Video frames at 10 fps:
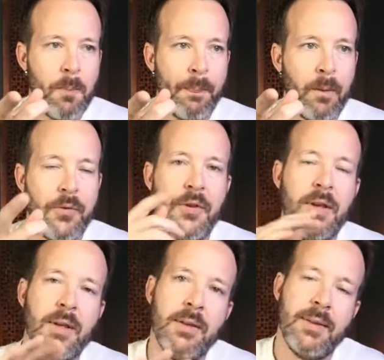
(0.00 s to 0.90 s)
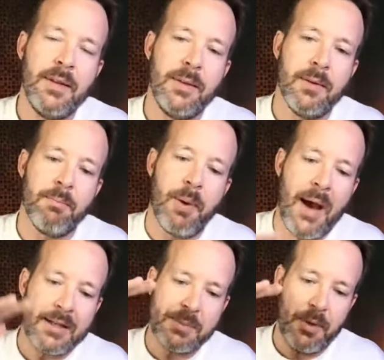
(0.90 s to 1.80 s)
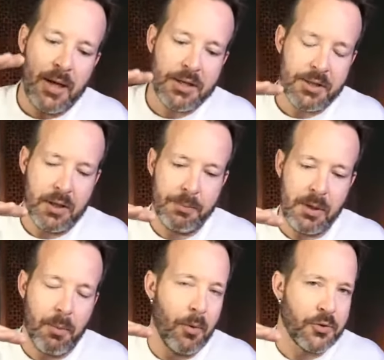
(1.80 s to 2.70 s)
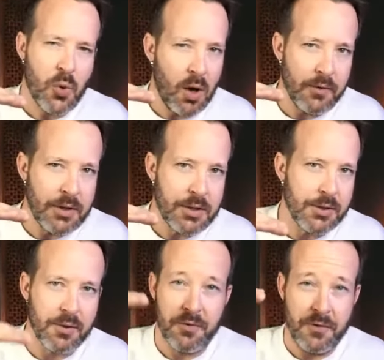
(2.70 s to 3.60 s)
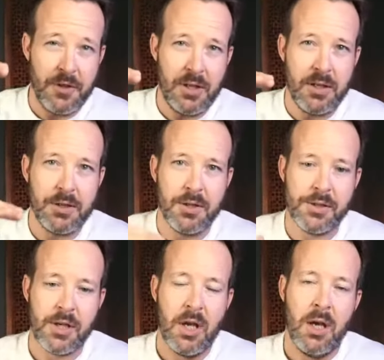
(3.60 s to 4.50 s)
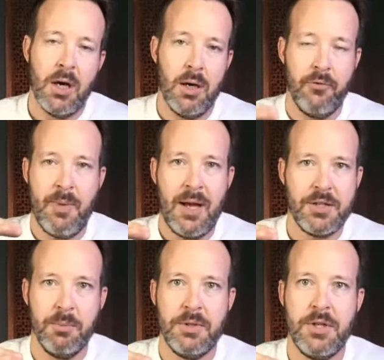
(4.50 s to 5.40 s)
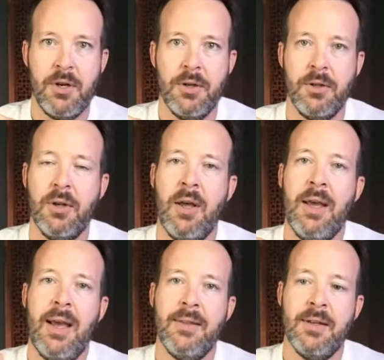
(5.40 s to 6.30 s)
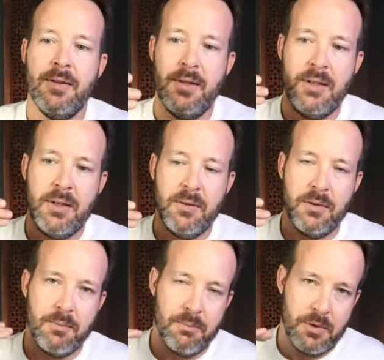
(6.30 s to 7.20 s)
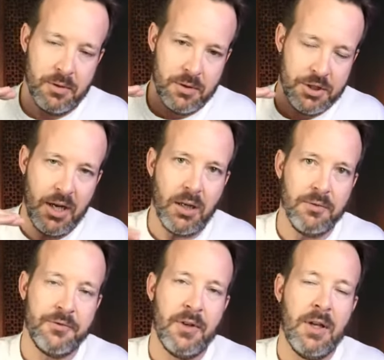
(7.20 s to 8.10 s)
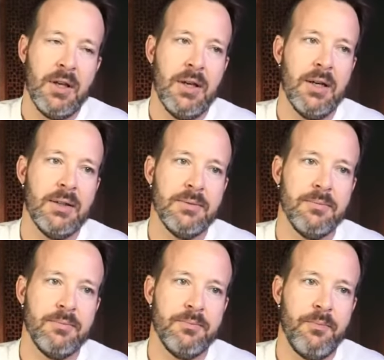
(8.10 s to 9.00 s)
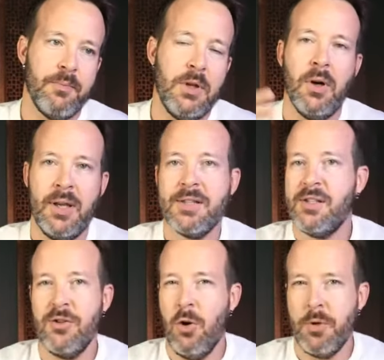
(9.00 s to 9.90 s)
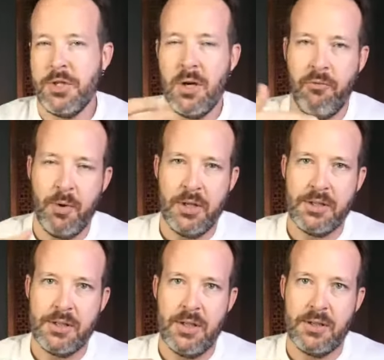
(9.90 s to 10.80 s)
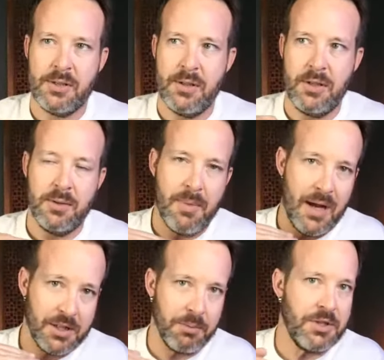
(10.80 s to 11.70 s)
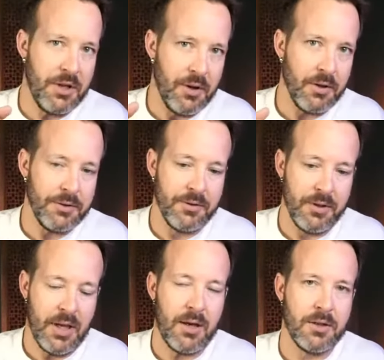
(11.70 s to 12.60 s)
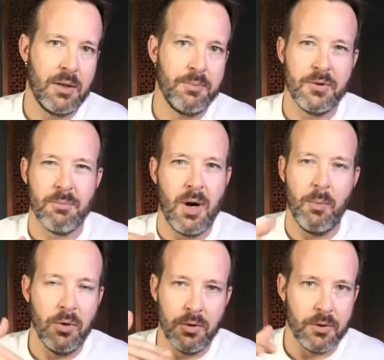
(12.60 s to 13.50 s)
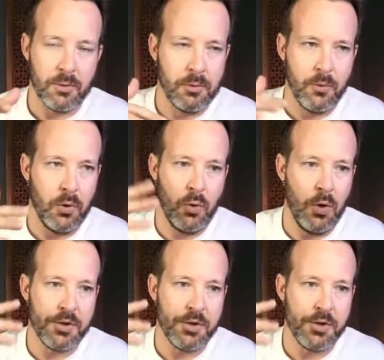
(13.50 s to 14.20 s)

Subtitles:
the backsplash that comes up about 12 inches or 15 inches of matching material, and then the shelf. You know, I guess it's an open shelf, but it's the matching material to the countertop, so marble or coarser